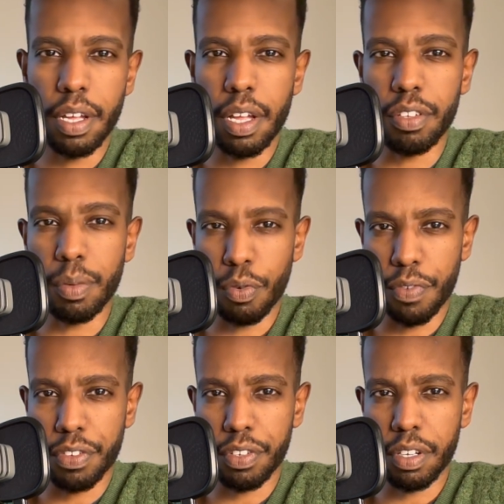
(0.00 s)
some
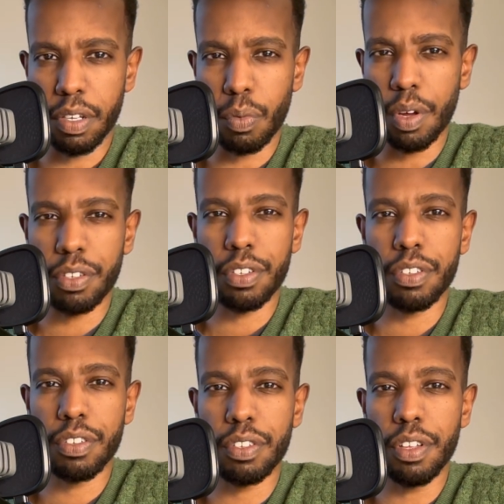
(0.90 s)
professional
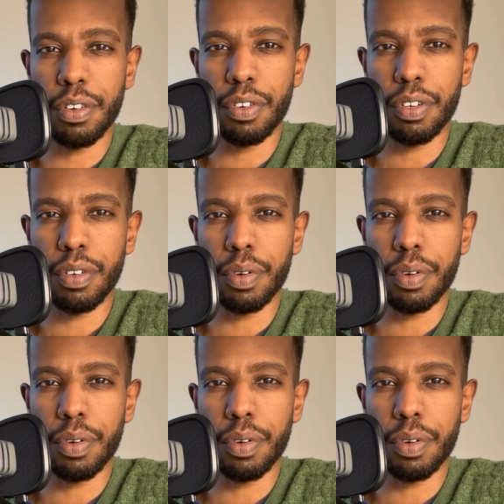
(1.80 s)
questions, either